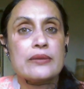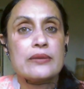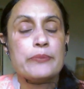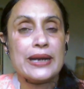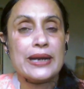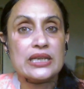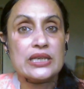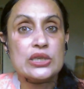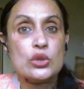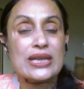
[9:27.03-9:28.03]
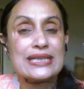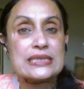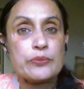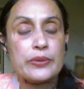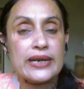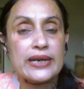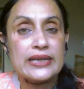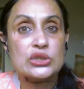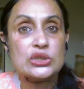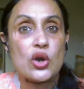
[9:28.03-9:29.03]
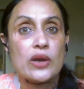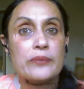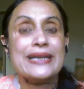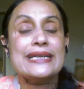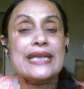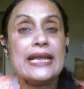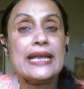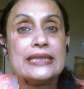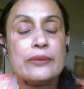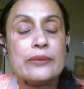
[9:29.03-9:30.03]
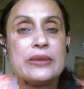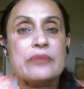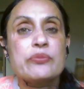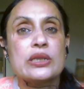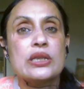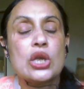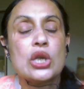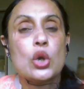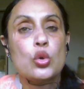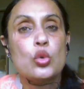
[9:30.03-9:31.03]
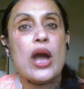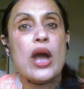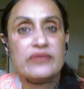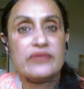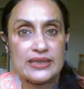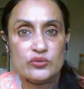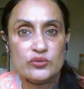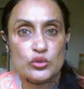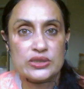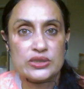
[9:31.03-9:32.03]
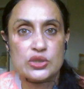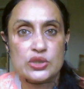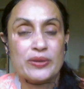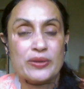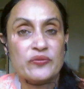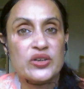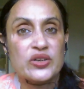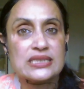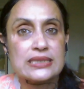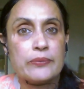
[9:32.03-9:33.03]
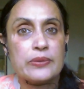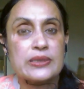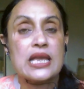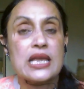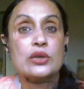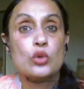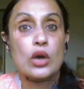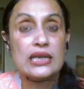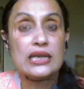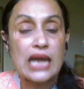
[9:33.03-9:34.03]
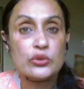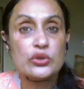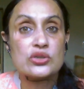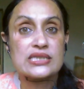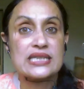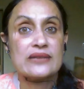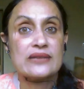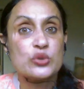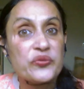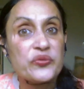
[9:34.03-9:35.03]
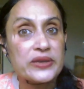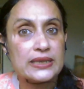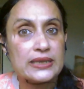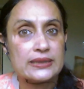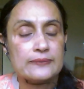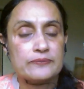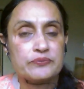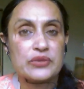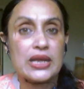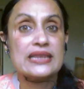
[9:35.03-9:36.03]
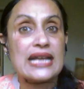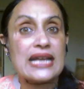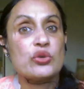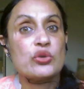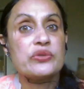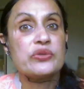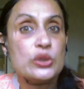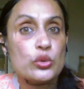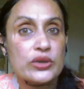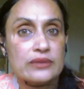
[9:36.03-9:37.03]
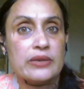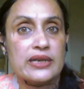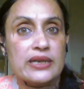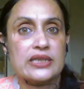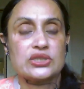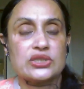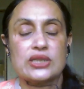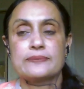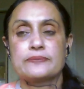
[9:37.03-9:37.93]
but you can spread the joy by telling the people who have influenced you. But first step is to allow yourself to feel it. And that's what we do in meditation.